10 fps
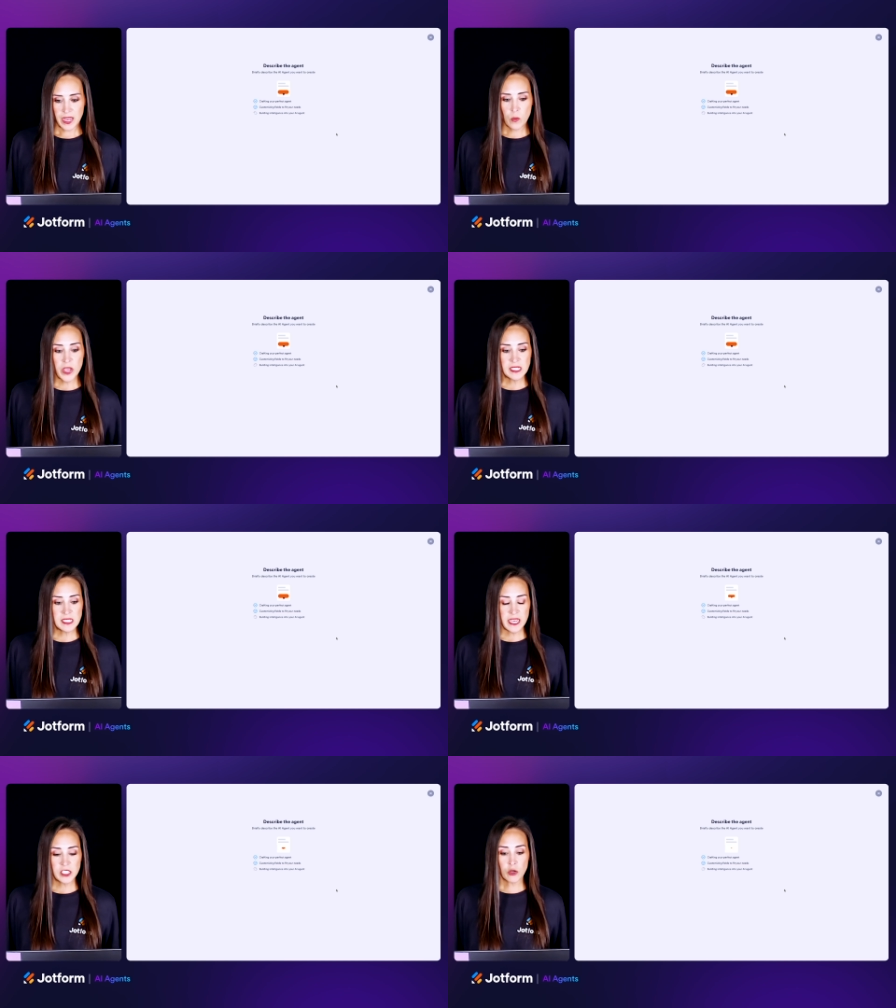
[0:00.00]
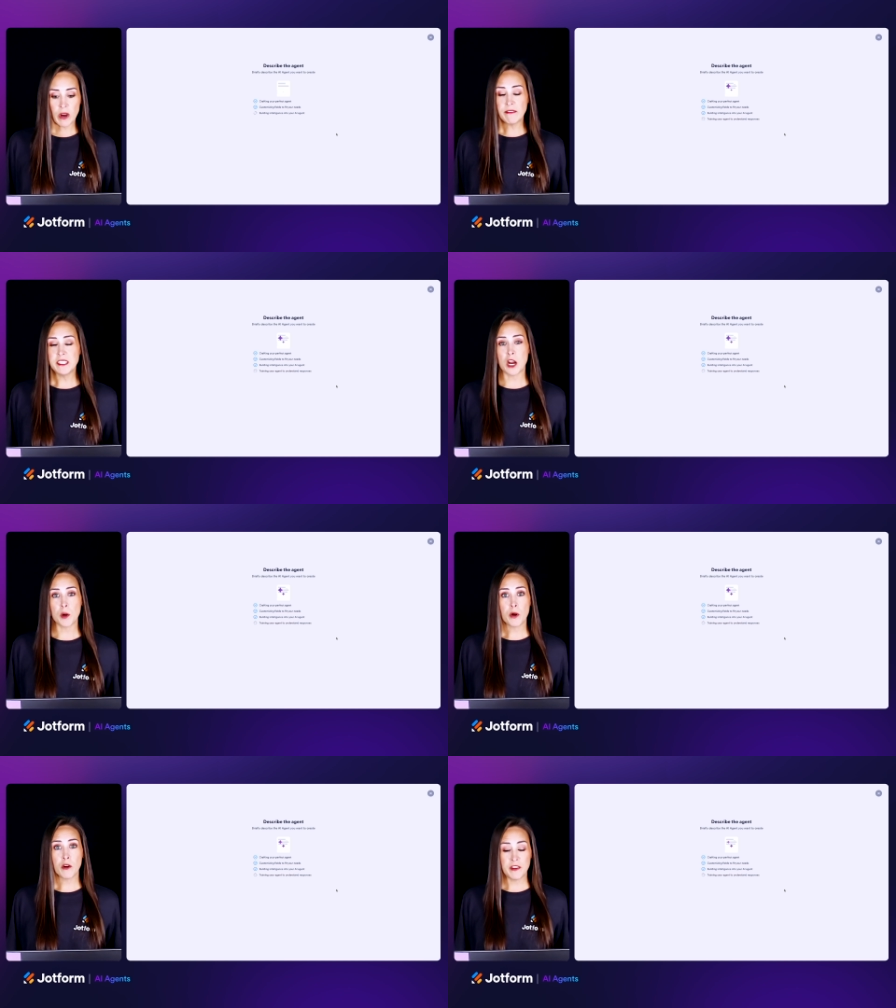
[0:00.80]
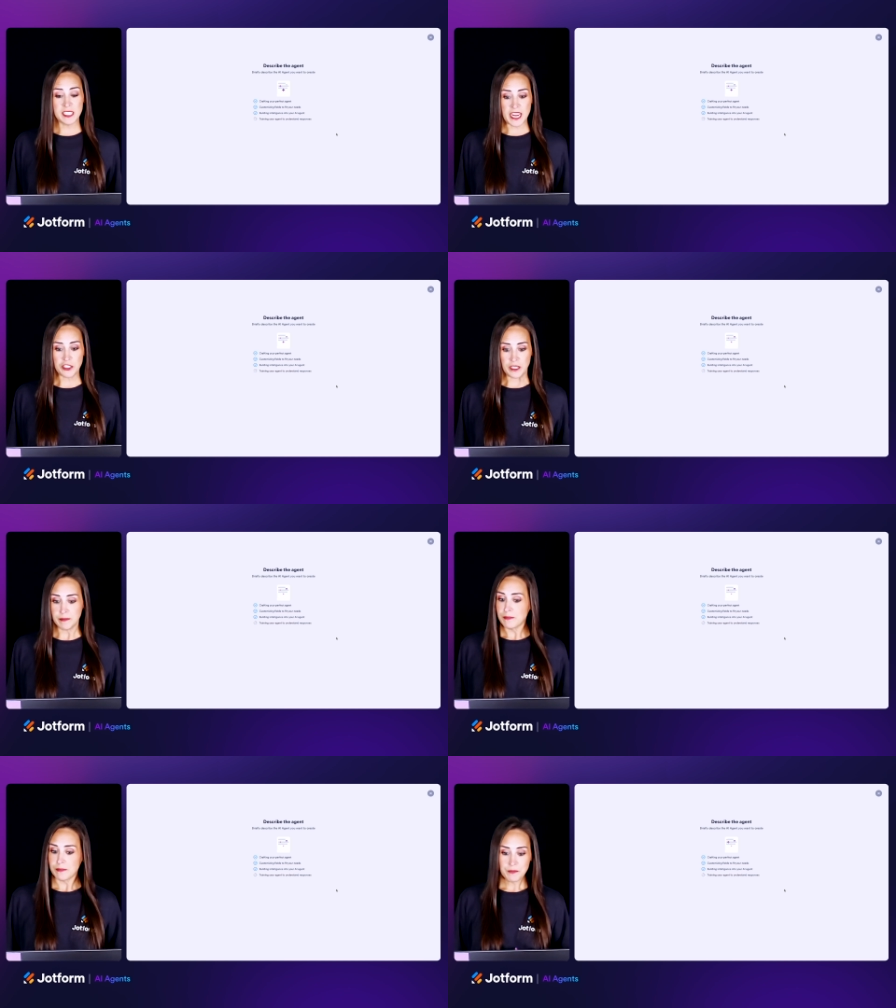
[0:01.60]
and we can see it's crafting our perfect agent.